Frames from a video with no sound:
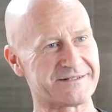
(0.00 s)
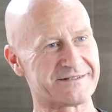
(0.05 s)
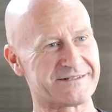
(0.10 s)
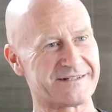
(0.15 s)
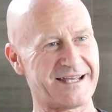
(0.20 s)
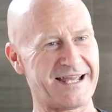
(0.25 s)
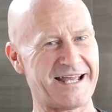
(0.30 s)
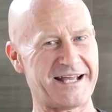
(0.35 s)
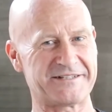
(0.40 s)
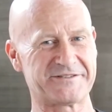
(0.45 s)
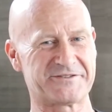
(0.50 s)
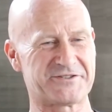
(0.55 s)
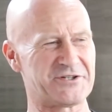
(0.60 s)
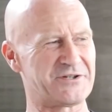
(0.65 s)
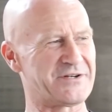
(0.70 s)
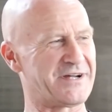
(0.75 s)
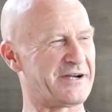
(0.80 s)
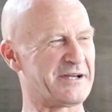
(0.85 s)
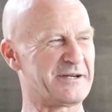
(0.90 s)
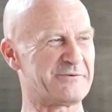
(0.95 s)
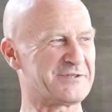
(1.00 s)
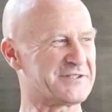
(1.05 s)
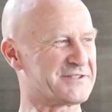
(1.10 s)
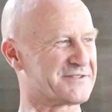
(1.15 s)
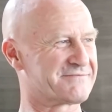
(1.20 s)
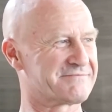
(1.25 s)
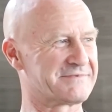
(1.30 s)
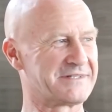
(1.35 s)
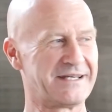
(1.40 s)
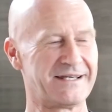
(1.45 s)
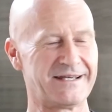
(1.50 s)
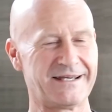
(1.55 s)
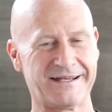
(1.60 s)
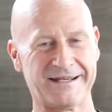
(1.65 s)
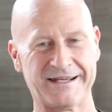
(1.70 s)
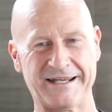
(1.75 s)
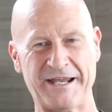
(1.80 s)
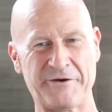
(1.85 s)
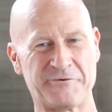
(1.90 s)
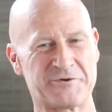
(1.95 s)
And, and you know, it was
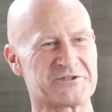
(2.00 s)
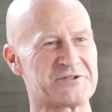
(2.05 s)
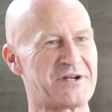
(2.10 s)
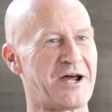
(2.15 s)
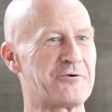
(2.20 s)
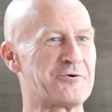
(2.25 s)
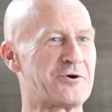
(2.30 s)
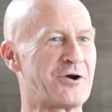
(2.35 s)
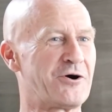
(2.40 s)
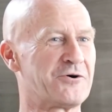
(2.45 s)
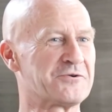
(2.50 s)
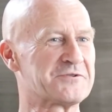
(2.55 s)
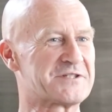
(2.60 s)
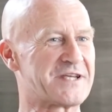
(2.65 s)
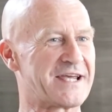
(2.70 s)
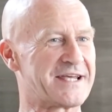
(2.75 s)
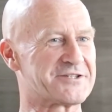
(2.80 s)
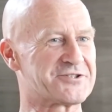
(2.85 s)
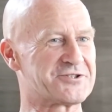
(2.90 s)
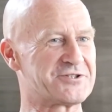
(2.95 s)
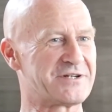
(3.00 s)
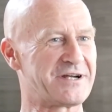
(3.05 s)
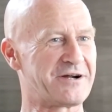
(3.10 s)
it was no contest.